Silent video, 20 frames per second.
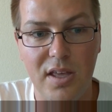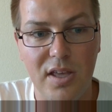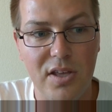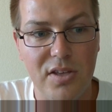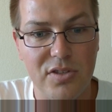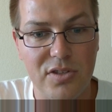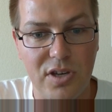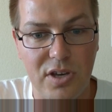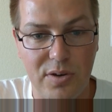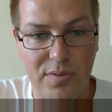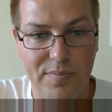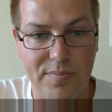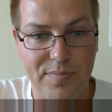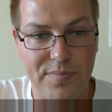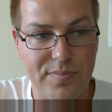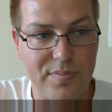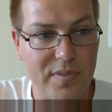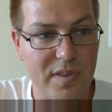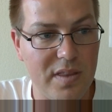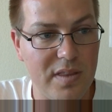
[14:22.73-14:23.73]
So,
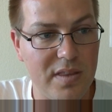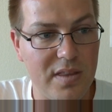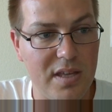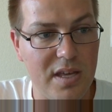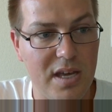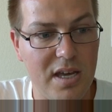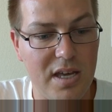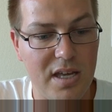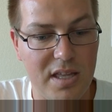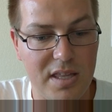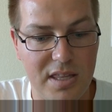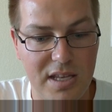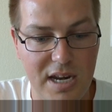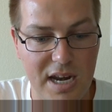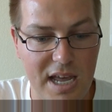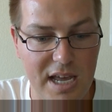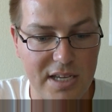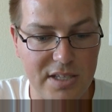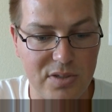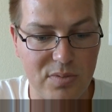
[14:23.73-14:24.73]
the
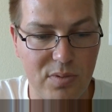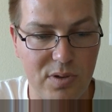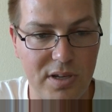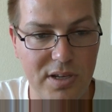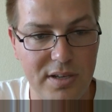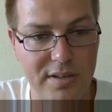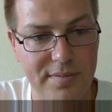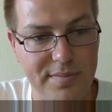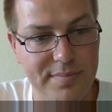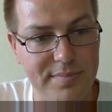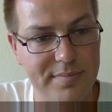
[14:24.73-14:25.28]
next one